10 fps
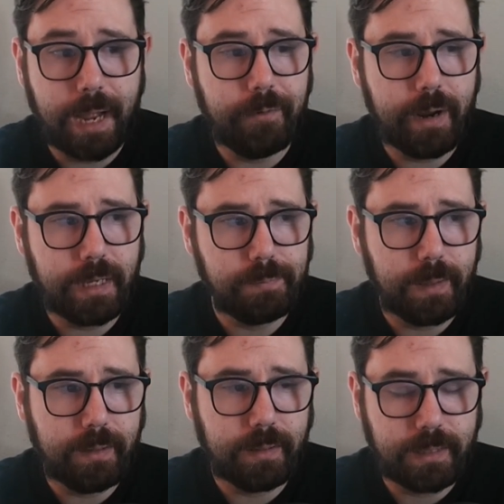Ira has
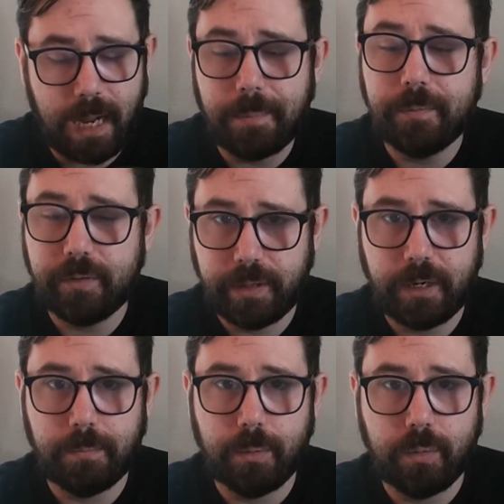been at the top of the
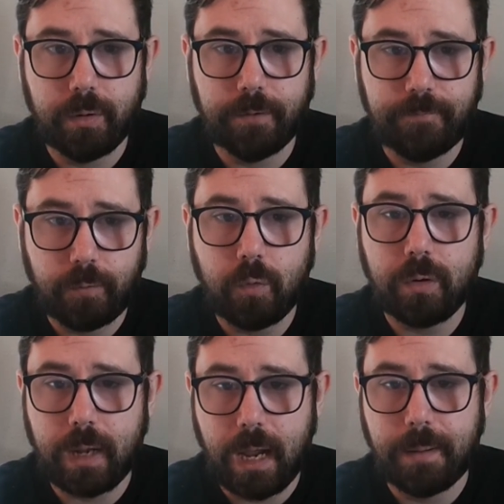leaderboard
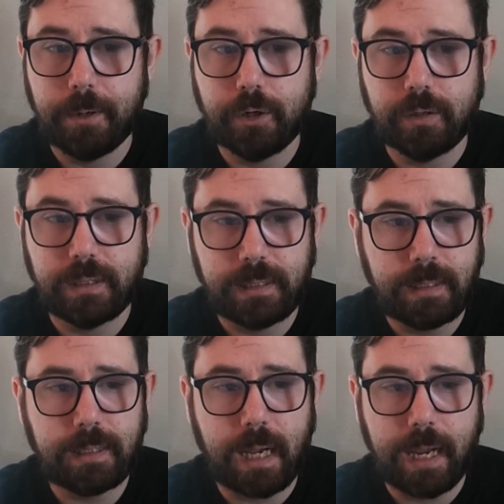for Commoner
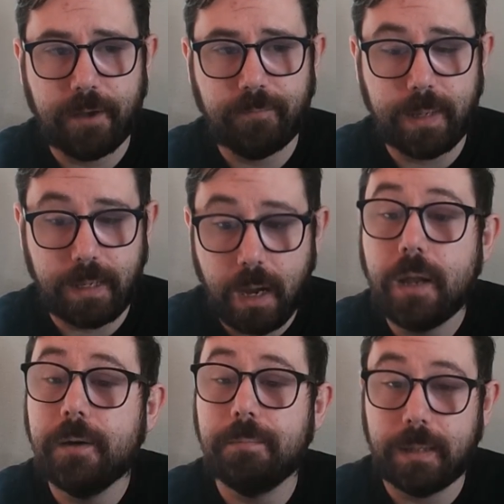since I have
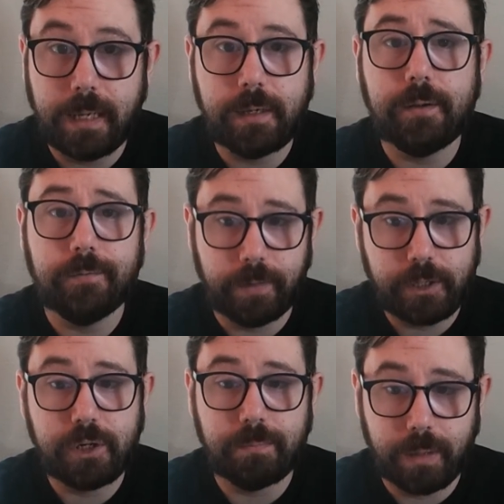begun playing
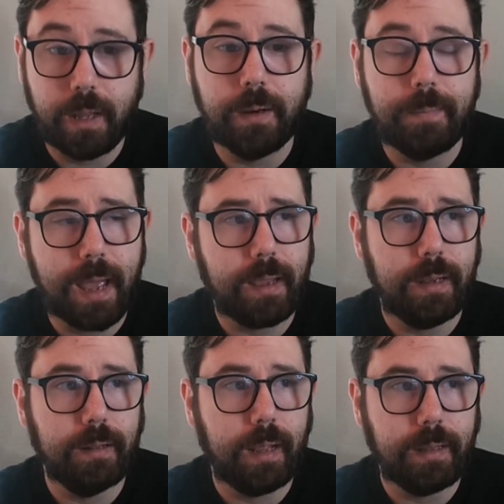Flesh and Blood back
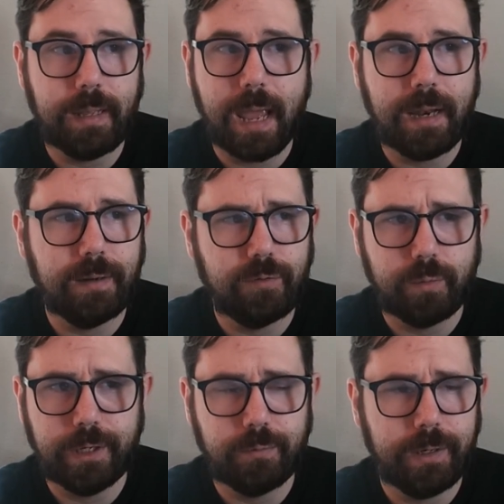in like the end of
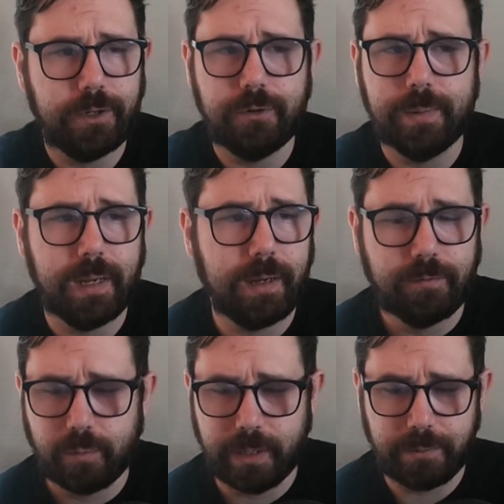2022, beginning
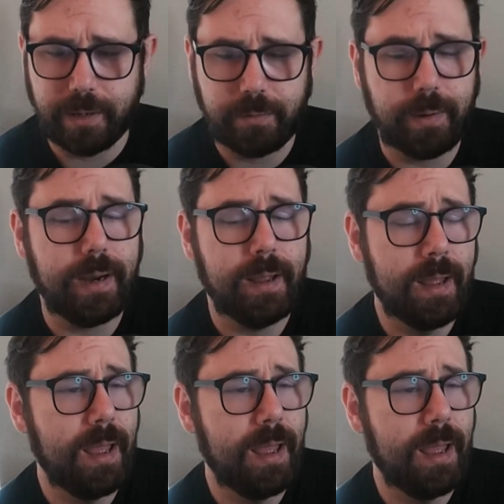of 2023.